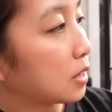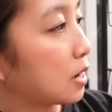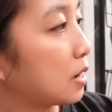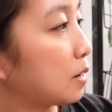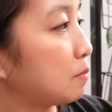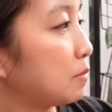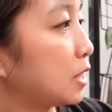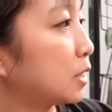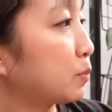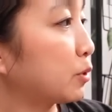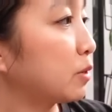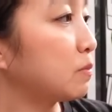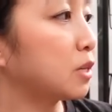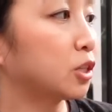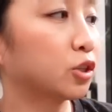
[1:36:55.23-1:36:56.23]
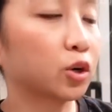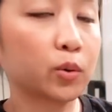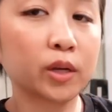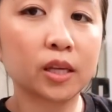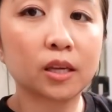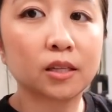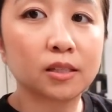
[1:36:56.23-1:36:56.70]
It's pretty much
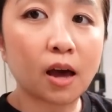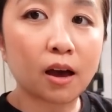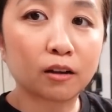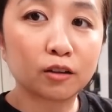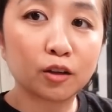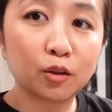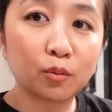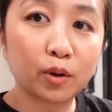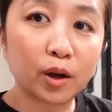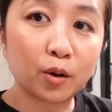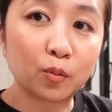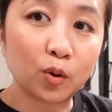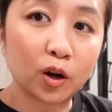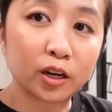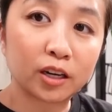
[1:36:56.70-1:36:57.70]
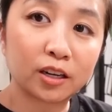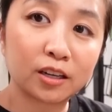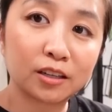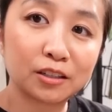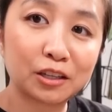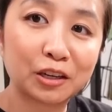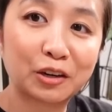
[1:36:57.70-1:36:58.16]
growing exactly the way I want
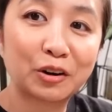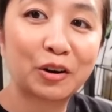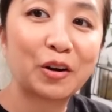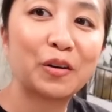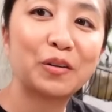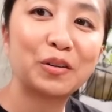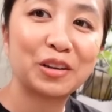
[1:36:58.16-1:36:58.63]
it to grow.